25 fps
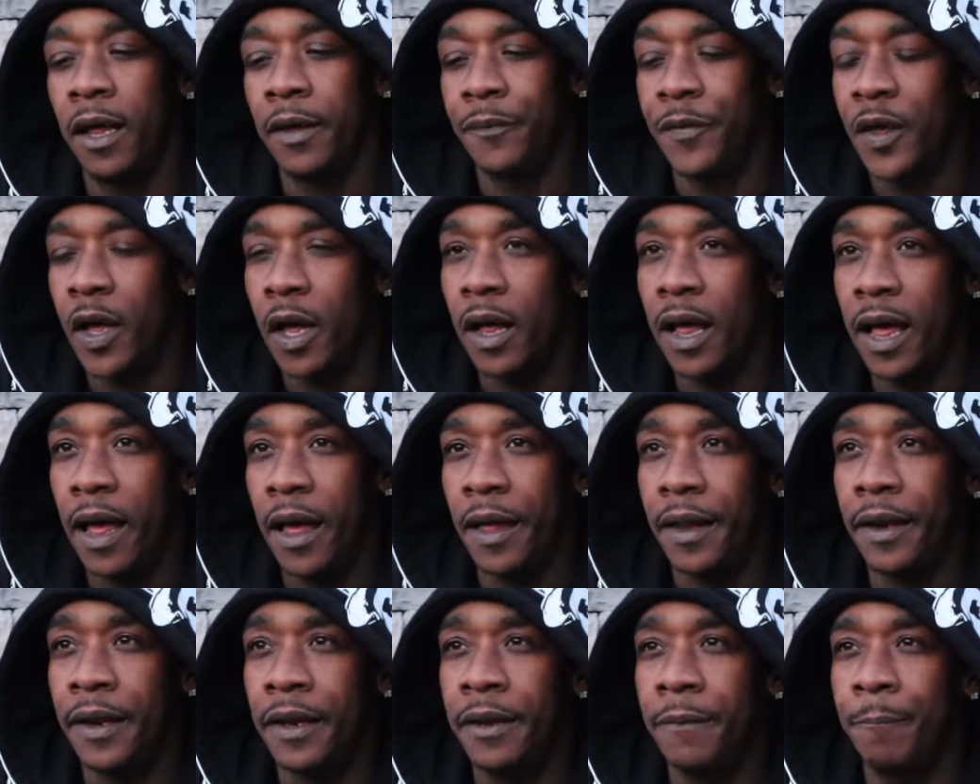have y'all
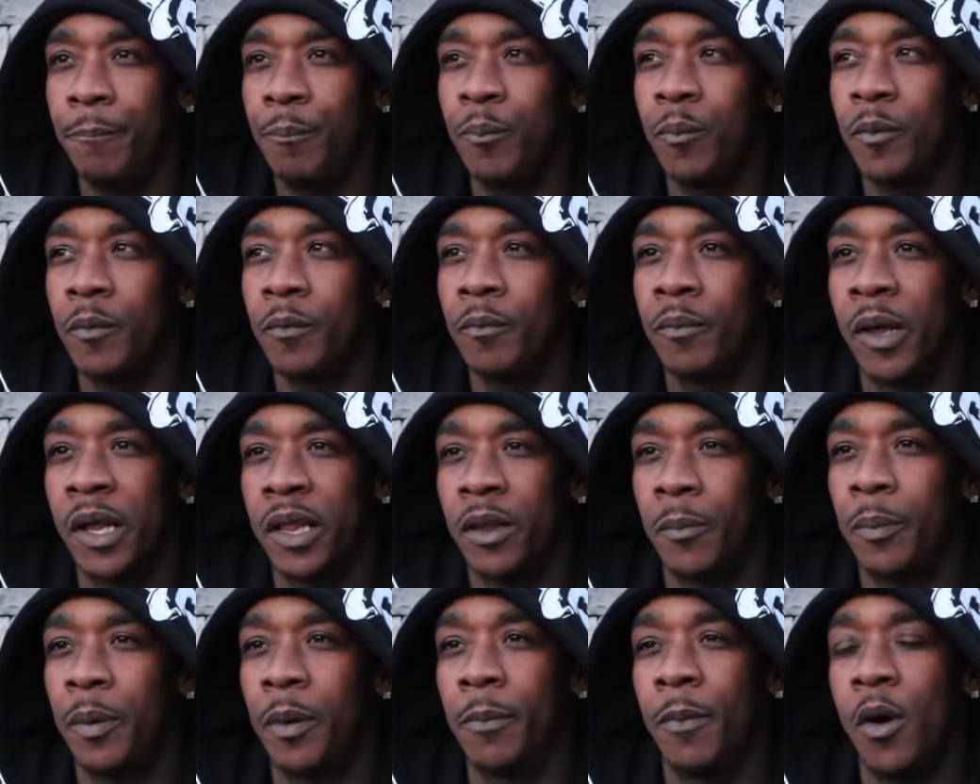had it,
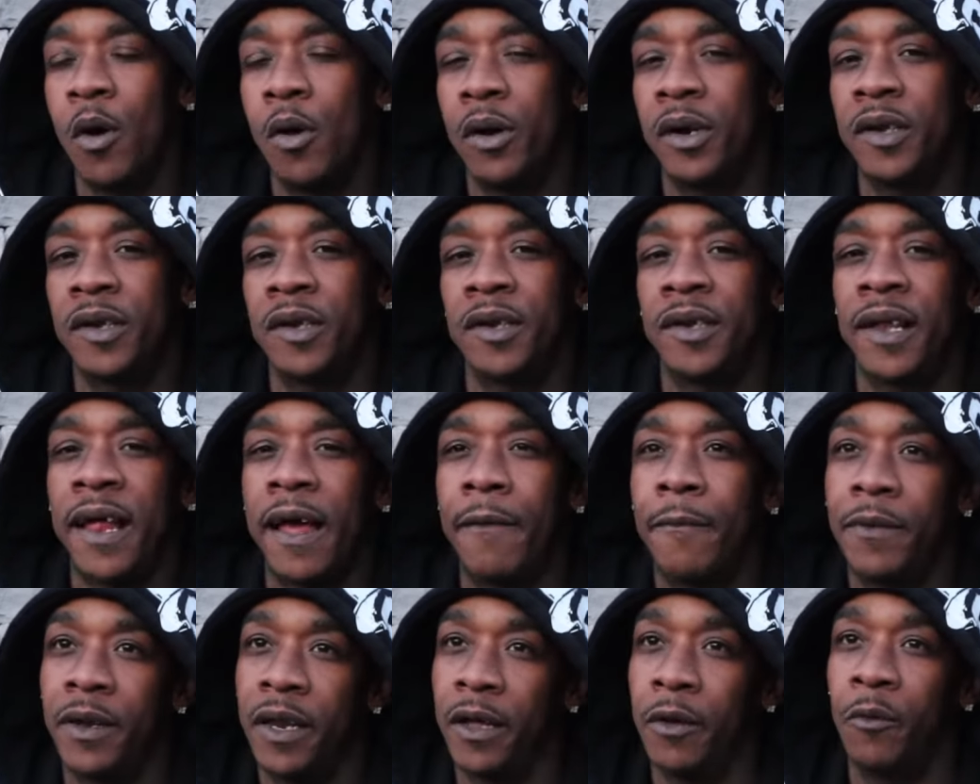but the promoters is
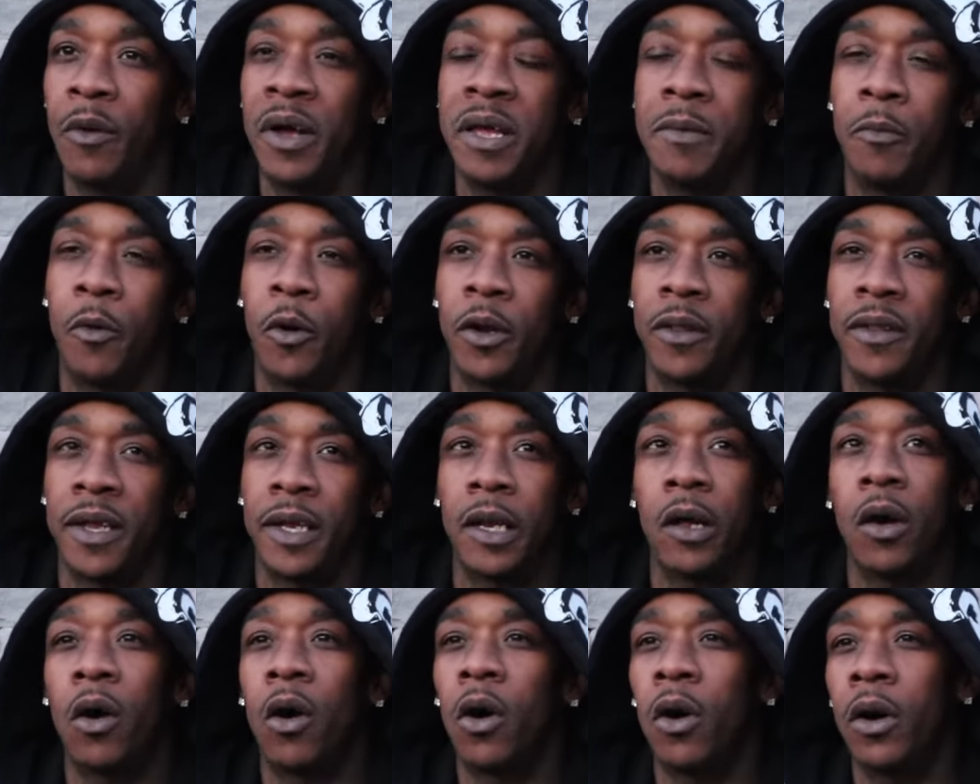having their way more
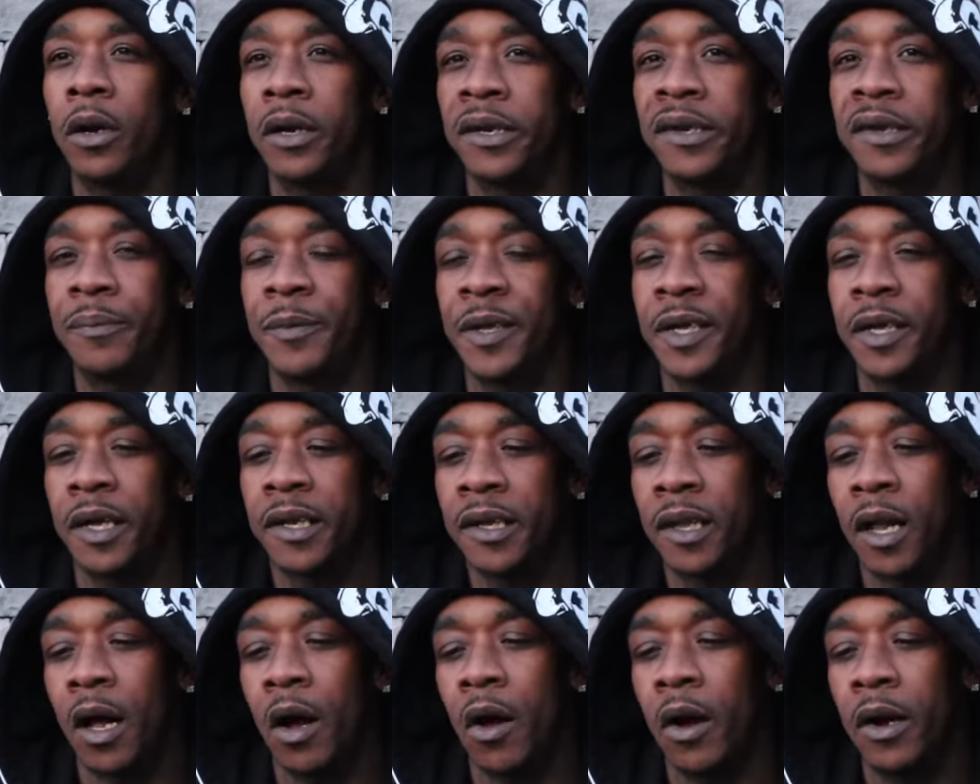than the artists
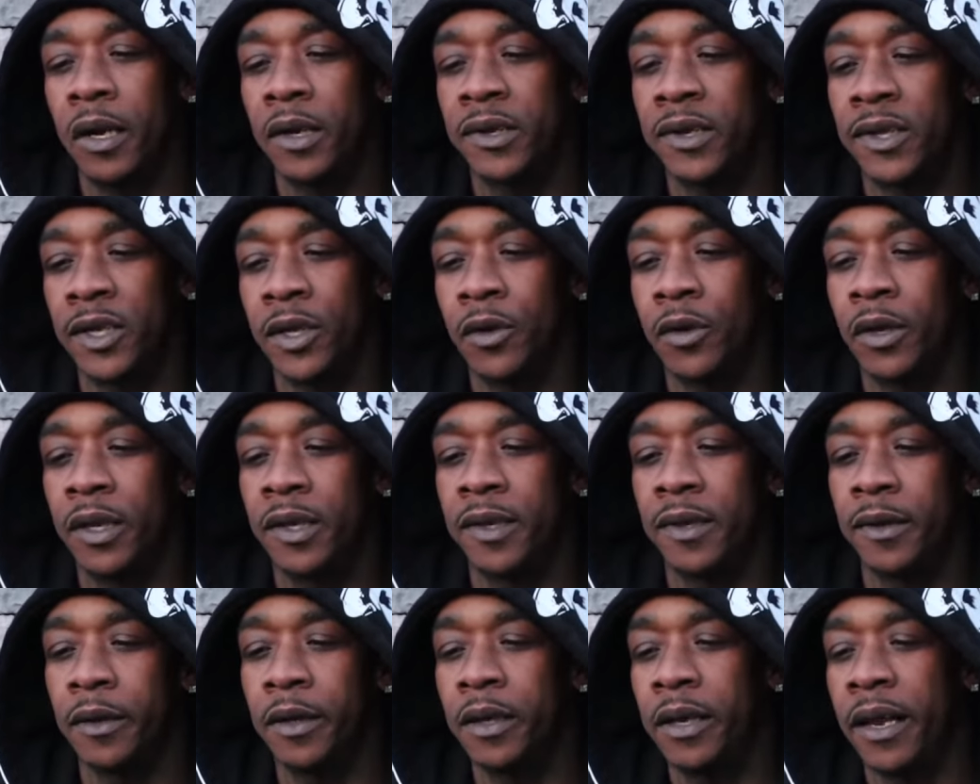because the artists still
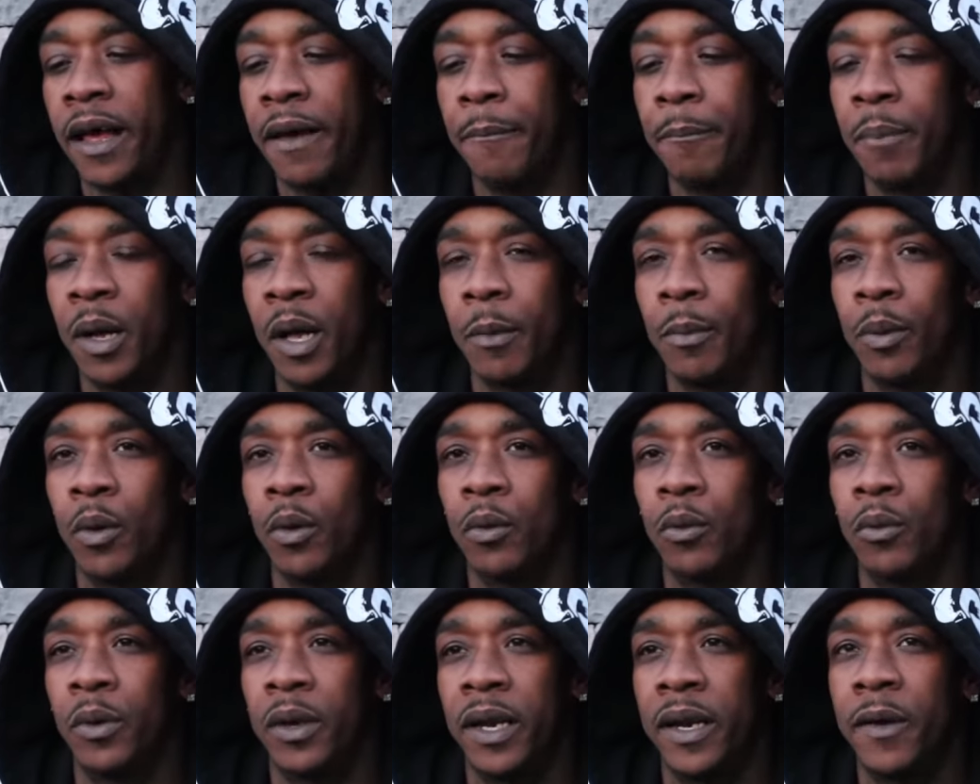is in that
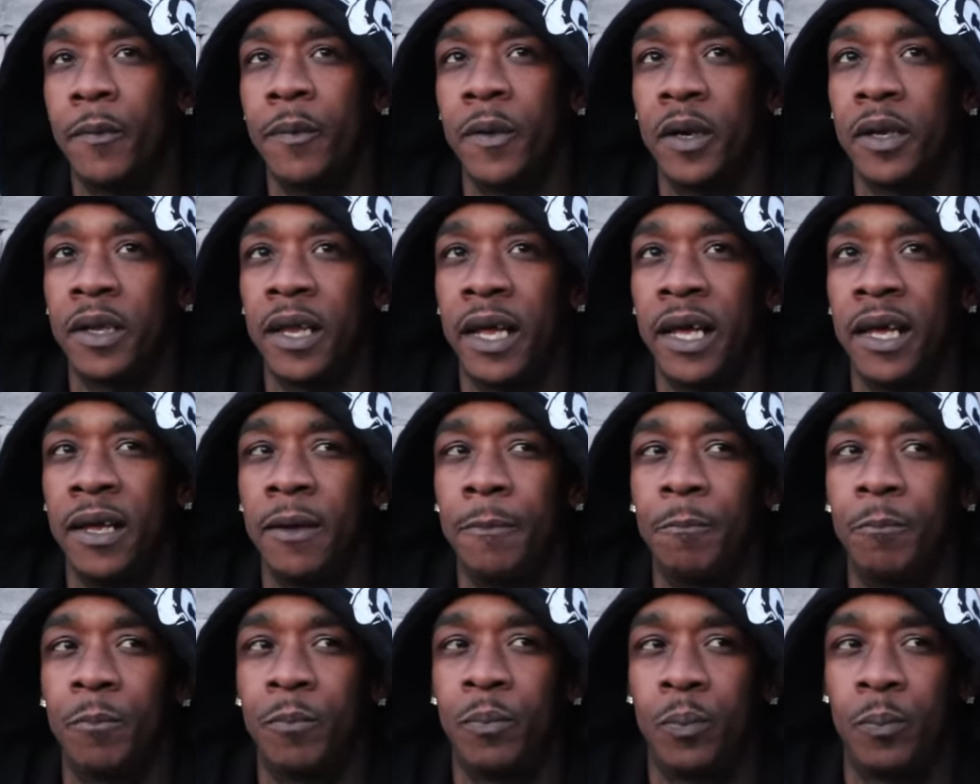bubble, whatever
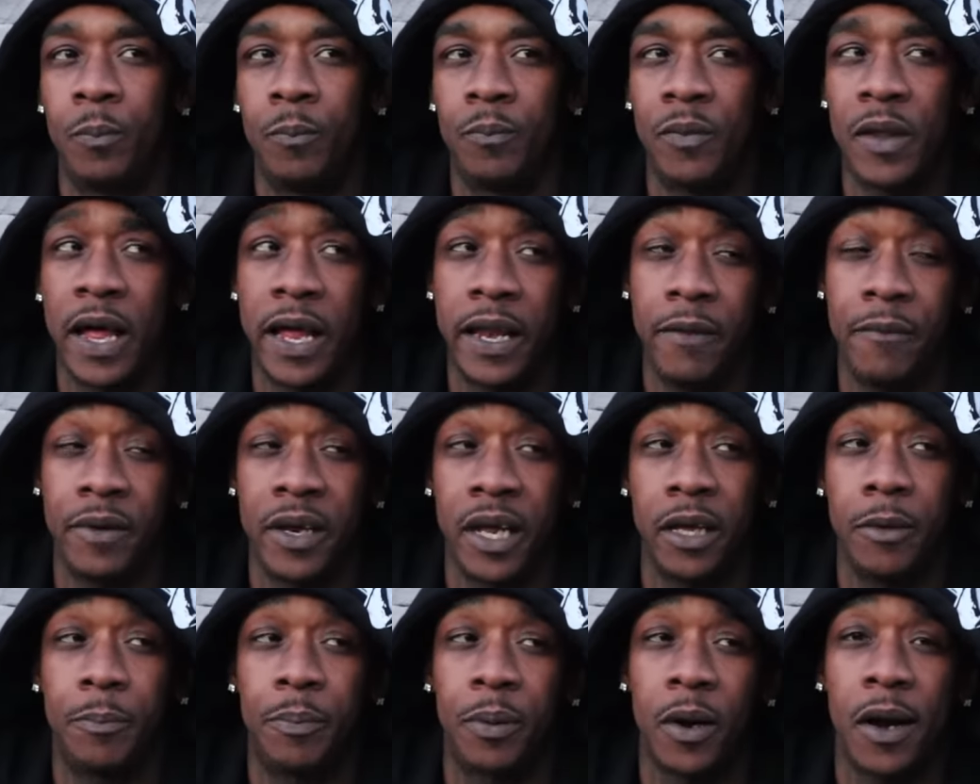they, not
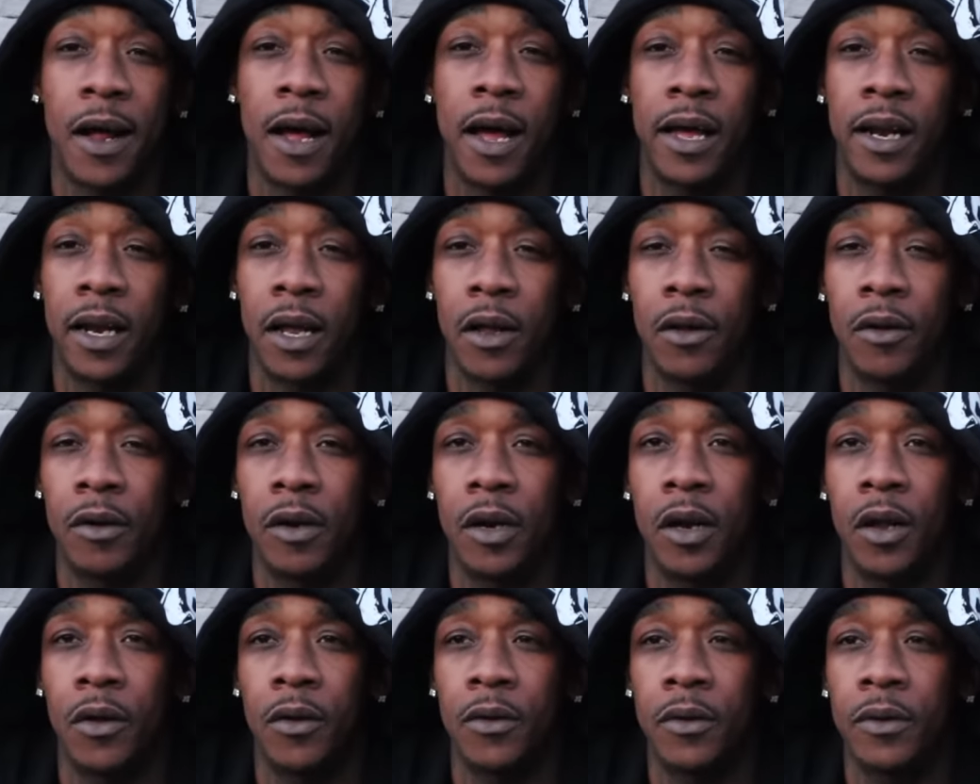even they pride. I
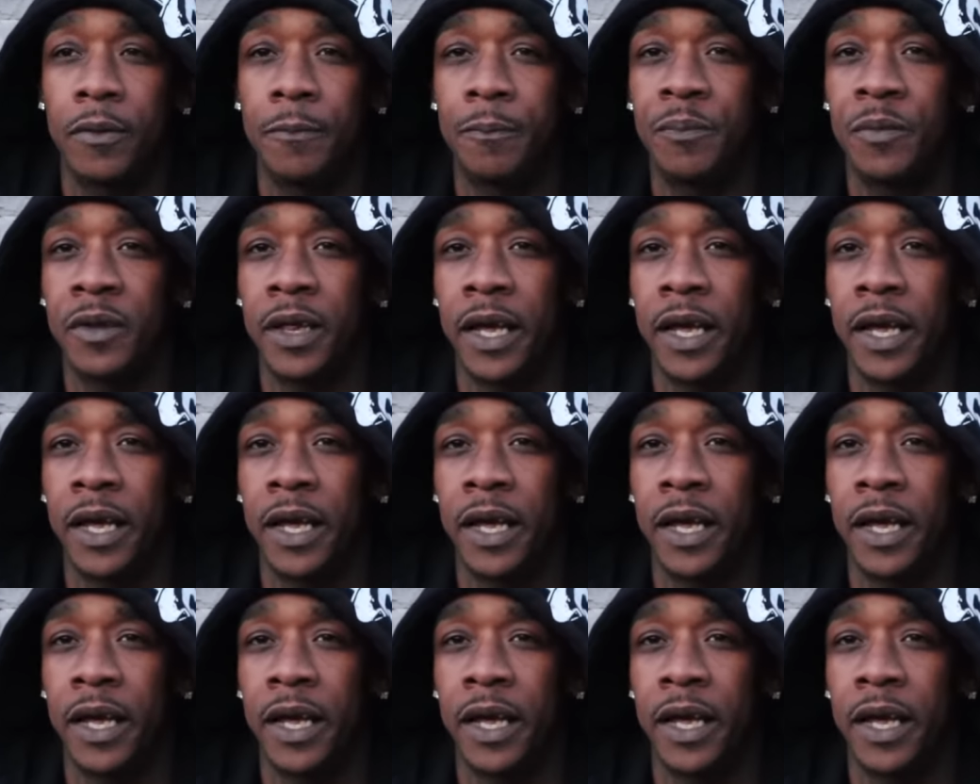don't know.